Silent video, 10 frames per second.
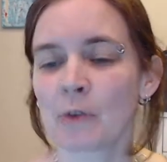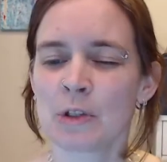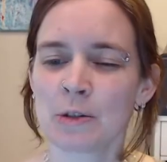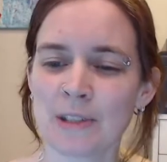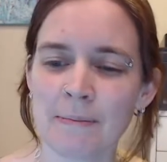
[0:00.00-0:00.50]

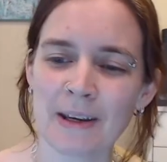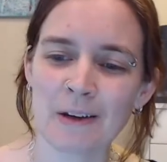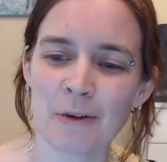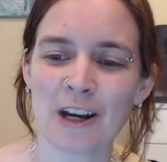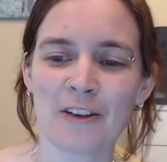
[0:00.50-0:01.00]
which was a
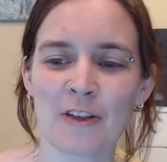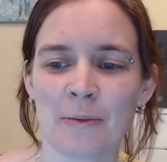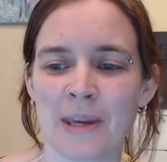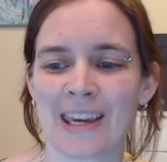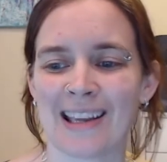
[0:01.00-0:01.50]
bit weird for
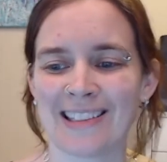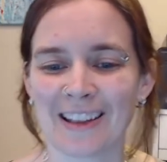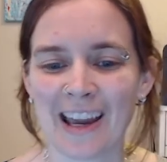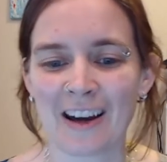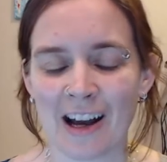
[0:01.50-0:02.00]
me until
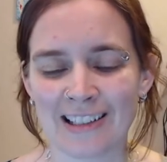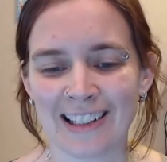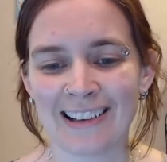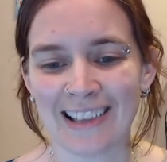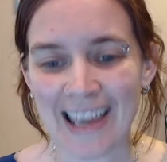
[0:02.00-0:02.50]
I got to
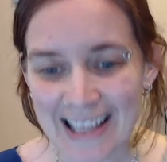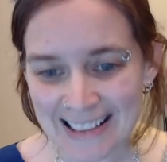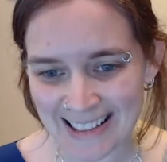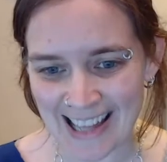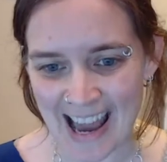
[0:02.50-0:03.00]

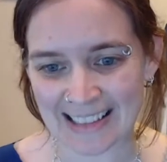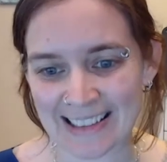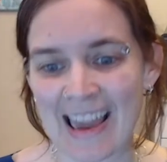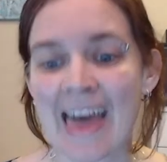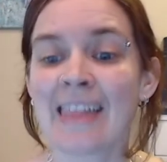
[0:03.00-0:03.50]
glaze class.